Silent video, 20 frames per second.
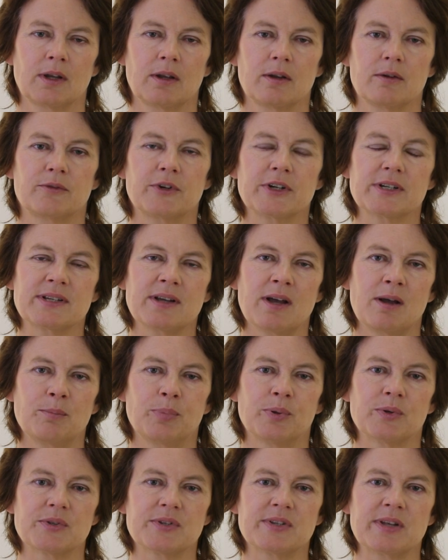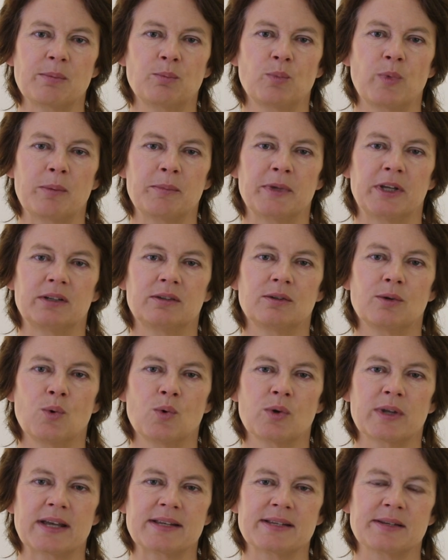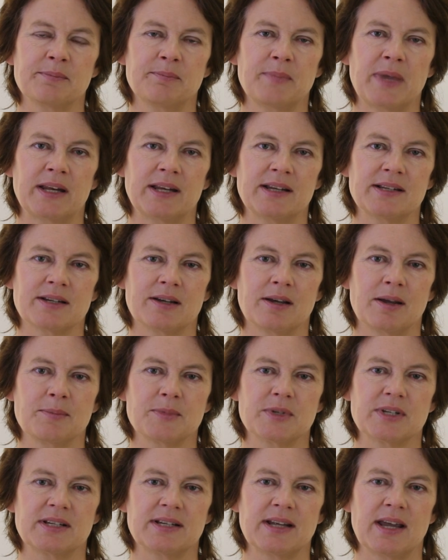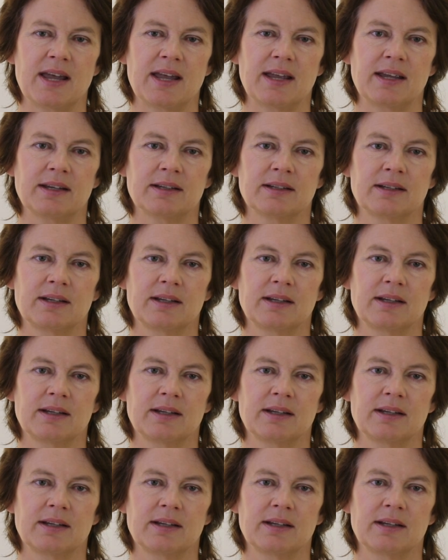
For example, some women orgasm many times a day,